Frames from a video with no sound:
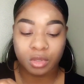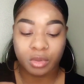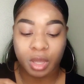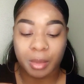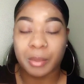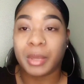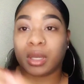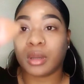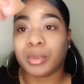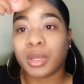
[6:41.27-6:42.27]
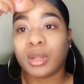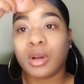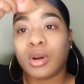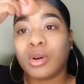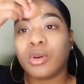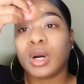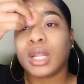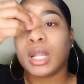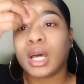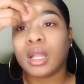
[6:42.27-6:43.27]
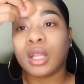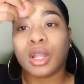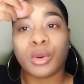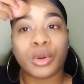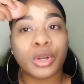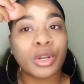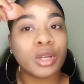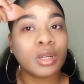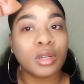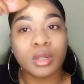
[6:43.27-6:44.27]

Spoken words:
So that my makeup can hold a lot longer.